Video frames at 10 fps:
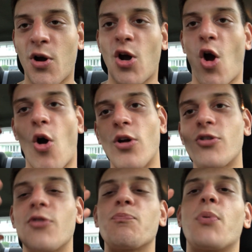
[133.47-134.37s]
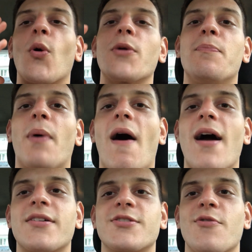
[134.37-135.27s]
cardboard
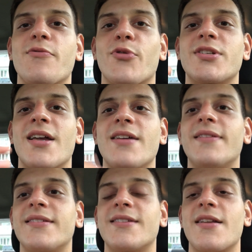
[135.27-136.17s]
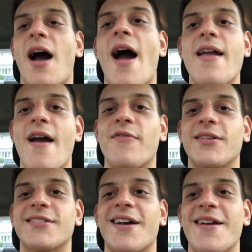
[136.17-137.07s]
box over his head that said, "I have
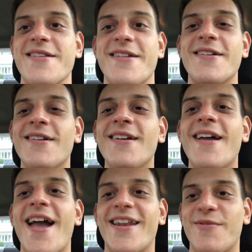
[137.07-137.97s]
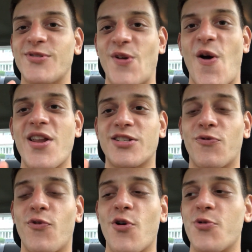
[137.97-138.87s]
anxiety." And he was on his
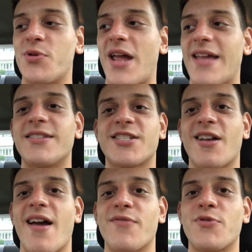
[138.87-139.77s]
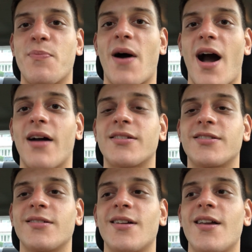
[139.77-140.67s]
phone inside of the
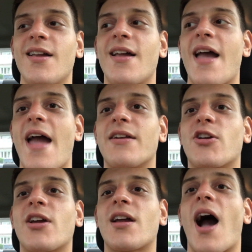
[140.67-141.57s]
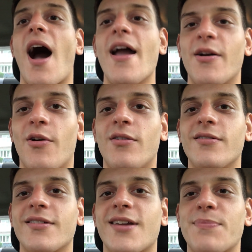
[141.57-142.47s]
box, and Kyle
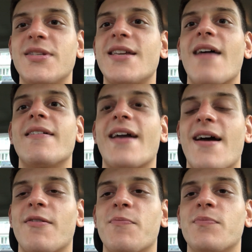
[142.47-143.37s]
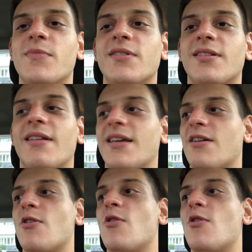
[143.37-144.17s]
kept yelling at him to